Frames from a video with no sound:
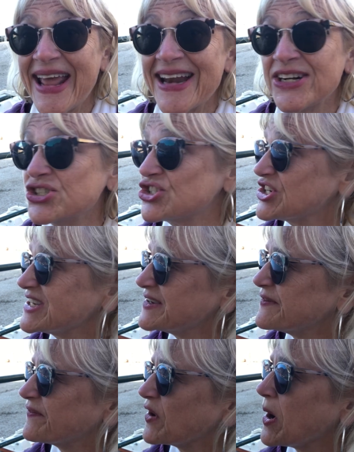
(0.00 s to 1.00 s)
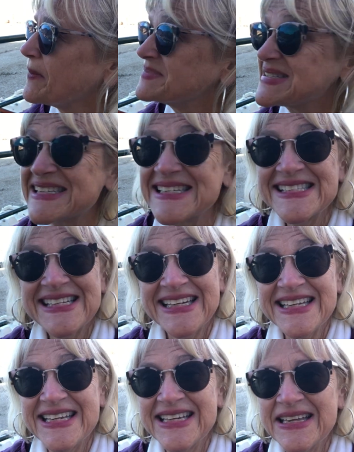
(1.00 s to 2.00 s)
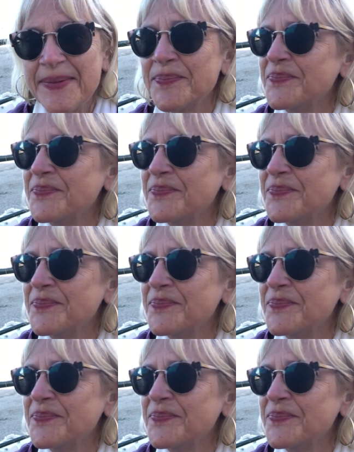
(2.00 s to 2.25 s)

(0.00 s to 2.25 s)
energy from Sicily,